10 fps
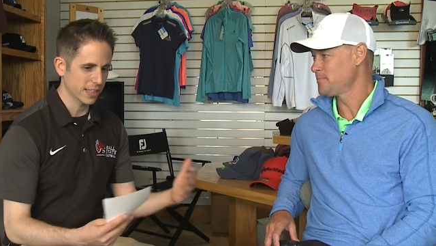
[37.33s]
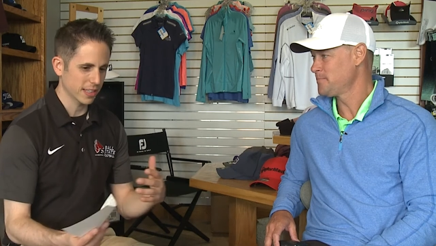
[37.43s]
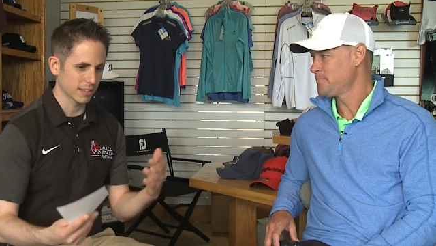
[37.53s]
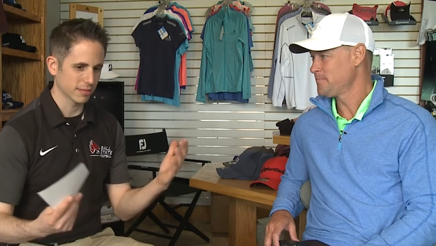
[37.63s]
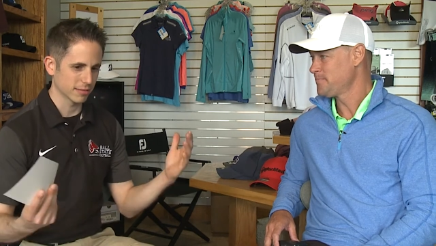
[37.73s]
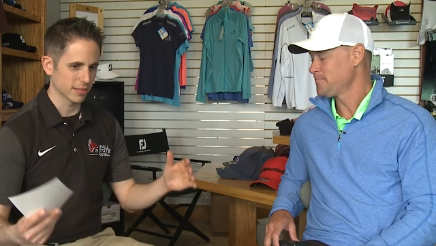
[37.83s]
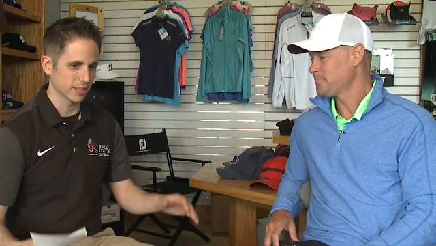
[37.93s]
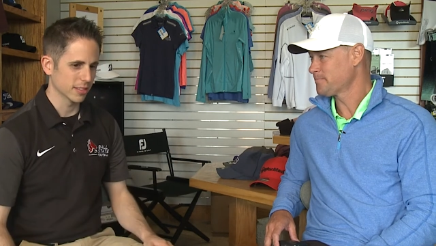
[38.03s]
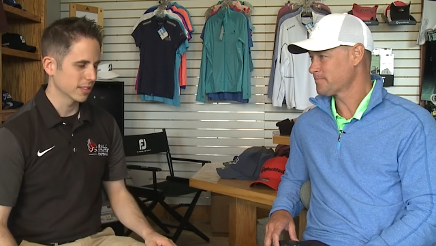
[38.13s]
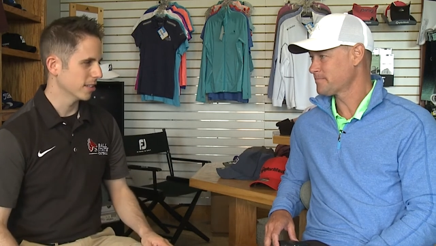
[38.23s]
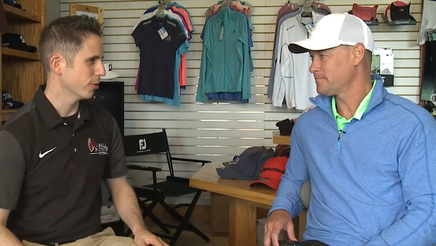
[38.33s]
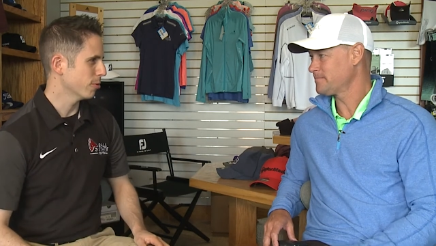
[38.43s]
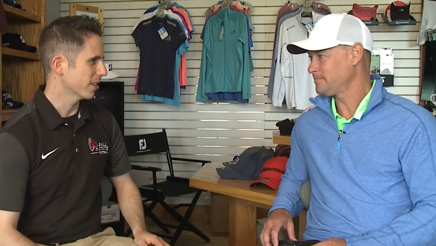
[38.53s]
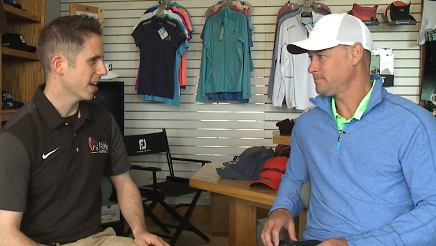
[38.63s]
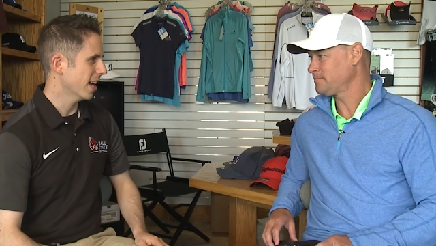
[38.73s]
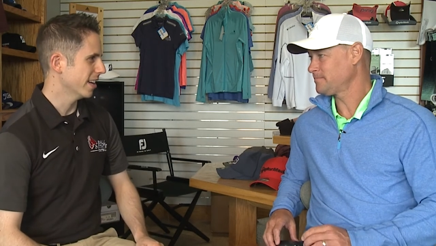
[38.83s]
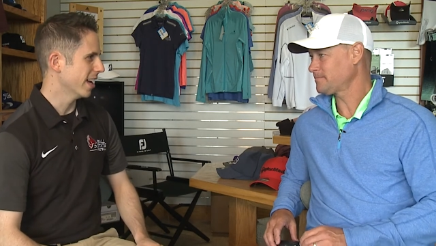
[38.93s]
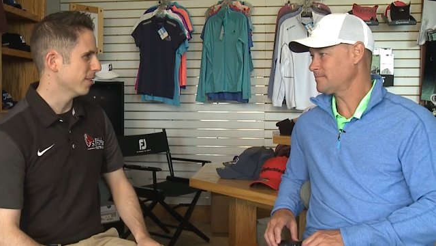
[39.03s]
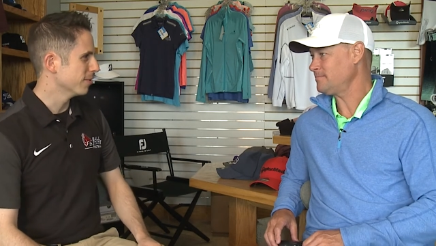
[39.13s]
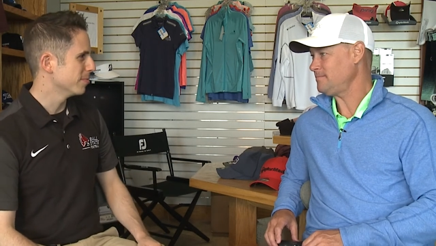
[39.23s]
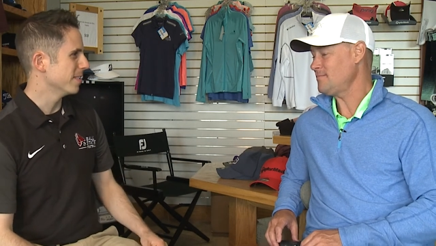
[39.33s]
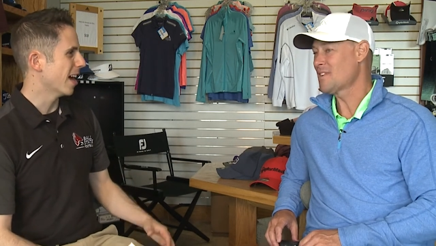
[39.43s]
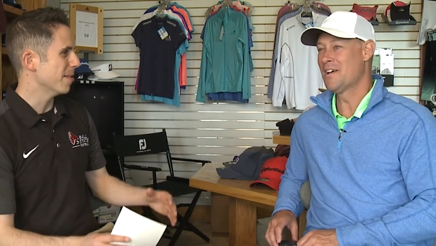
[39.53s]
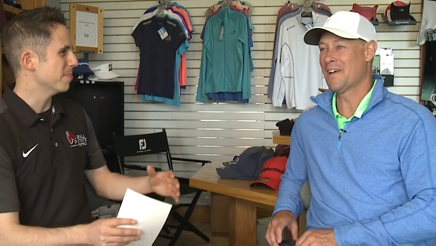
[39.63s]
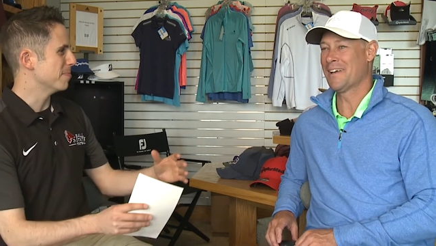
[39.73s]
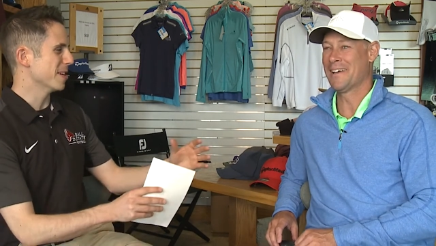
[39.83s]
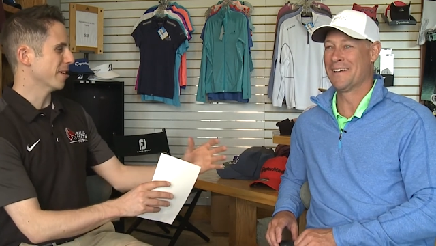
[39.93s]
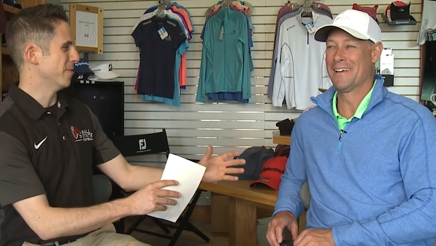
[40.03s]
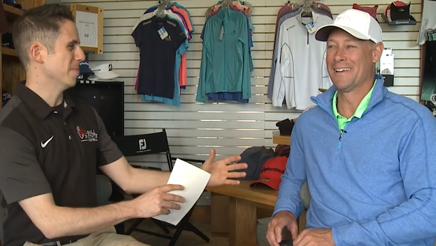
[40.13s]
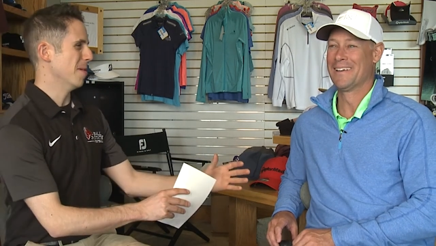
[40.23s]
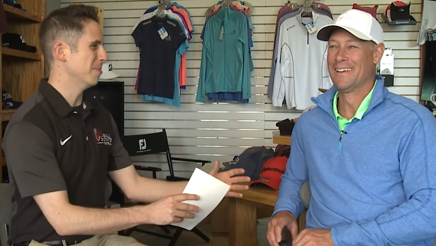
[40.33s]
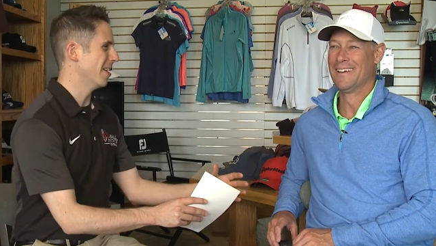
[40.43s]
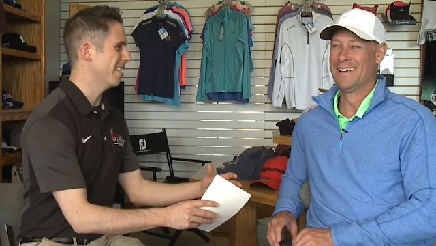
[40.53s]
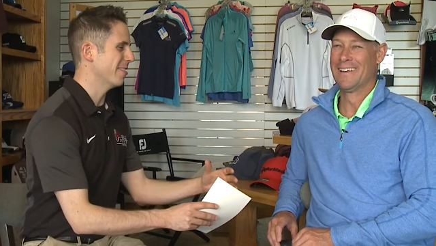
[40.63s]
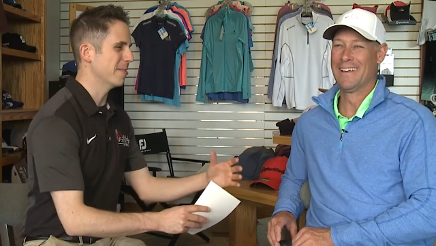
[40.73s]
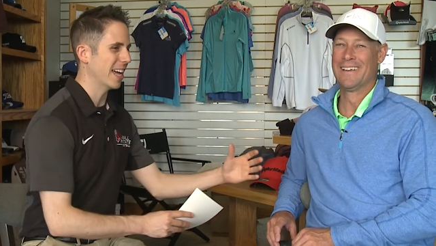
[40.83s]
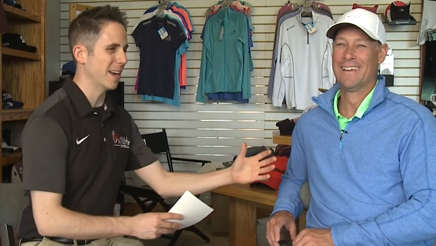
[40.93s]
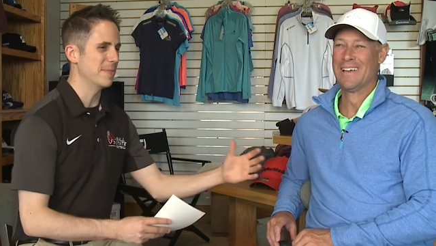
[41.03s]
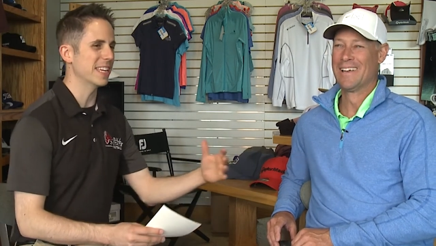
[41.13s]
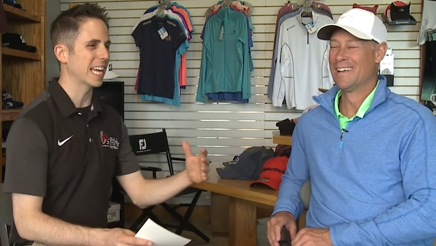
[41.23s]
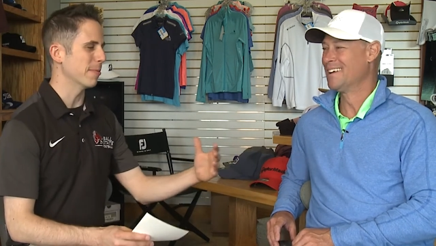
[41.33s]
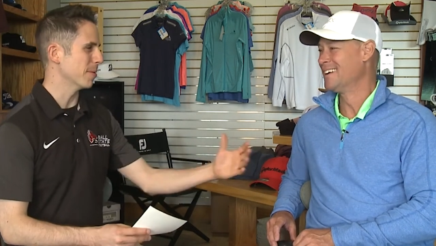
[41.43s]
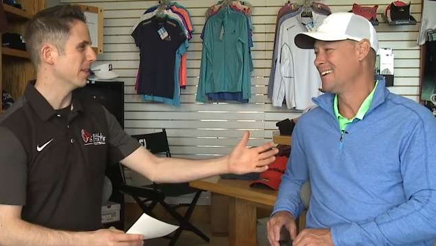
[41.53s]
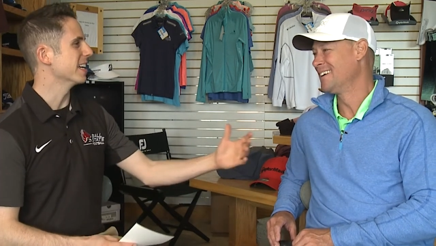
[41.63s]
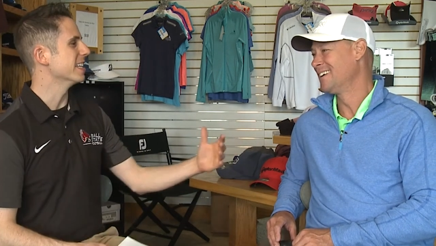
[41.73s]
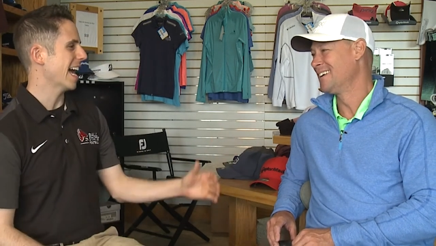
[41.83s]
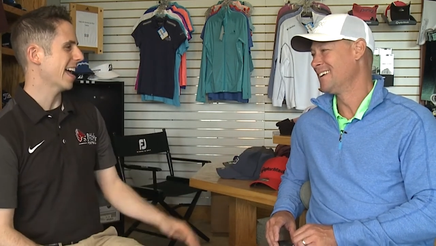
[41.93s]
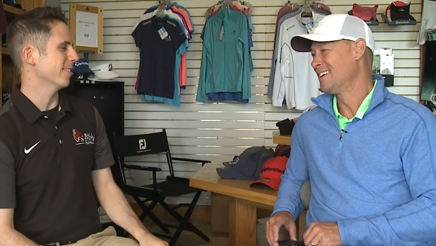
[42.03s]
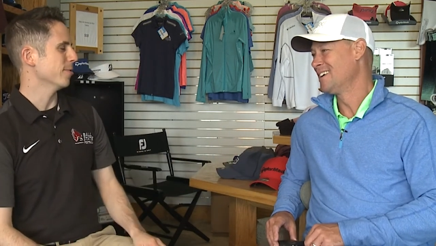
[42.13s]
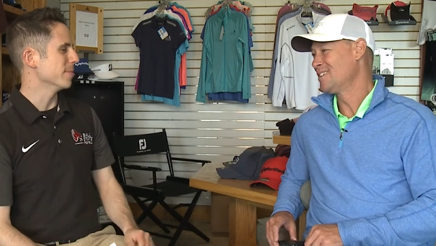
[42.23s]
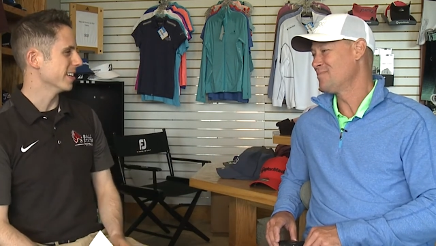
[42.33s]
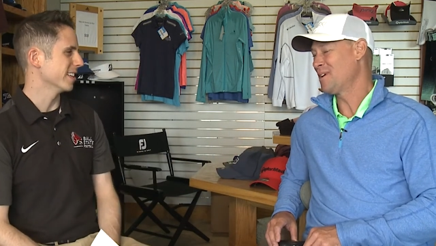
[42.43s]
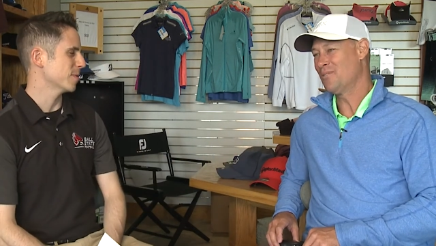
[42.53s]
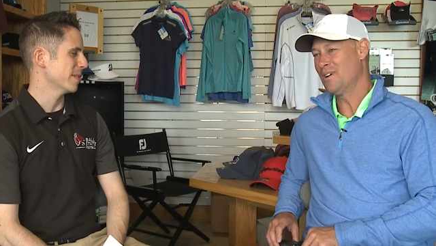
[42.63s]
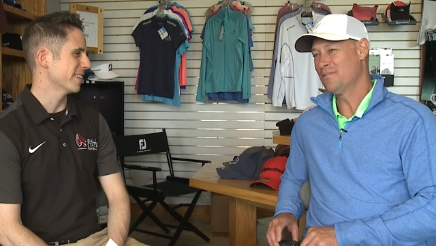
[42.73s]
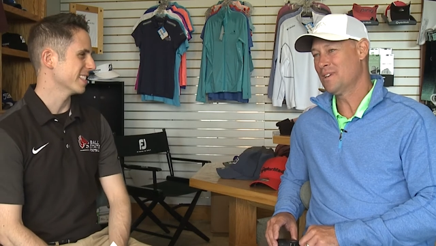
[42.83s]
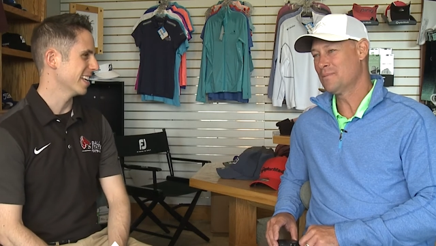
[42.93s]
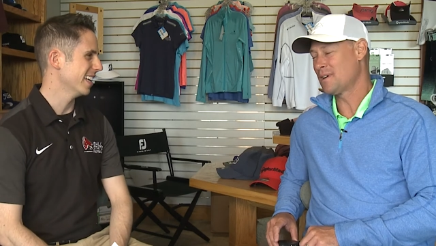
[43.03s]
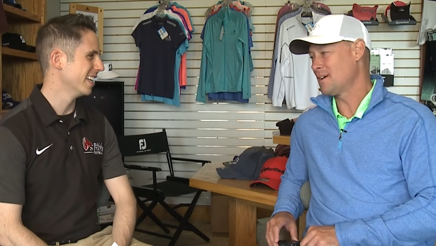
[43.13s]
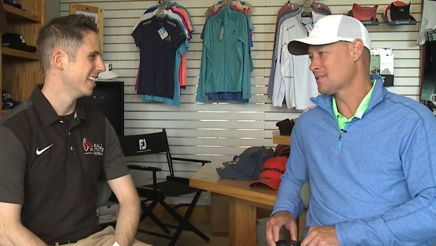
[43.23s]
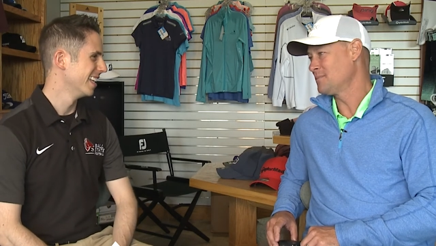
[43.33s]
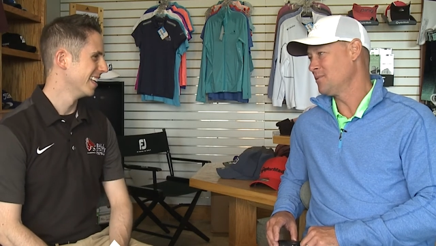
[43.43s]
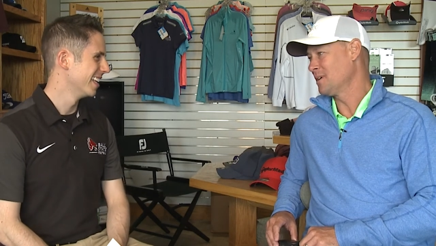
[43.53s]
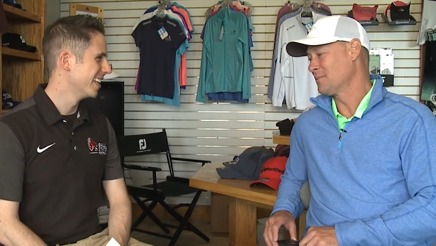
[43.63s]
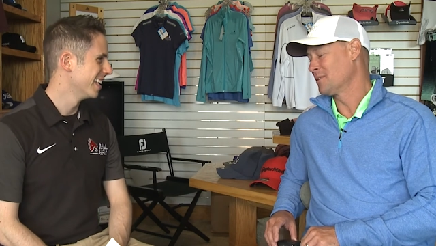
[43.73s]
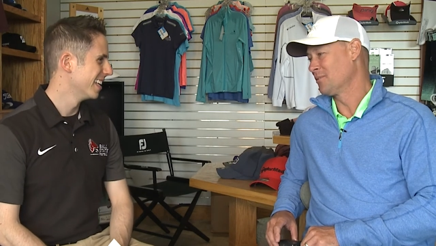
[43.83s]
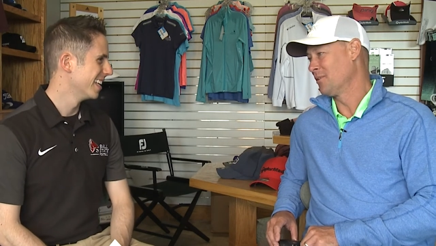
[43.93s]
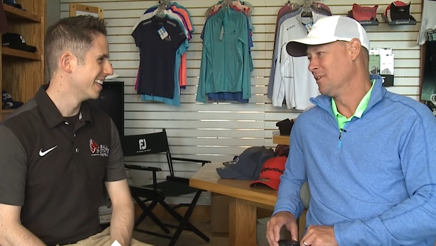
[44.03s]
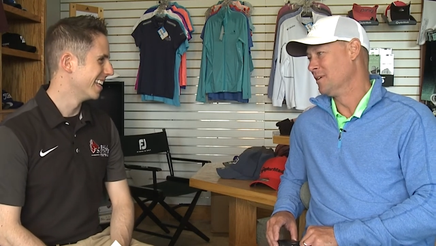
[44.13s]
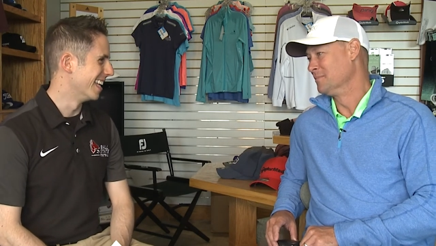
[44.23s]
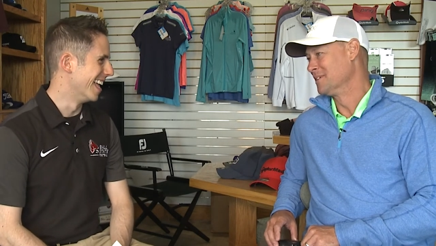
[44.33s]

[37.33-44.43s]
Speaker 1: being a normal guy now, not being a football player and kind of being able to play dad a little bit. My wife keeps that.
Speaker 2: asking me when I'm going to grow up.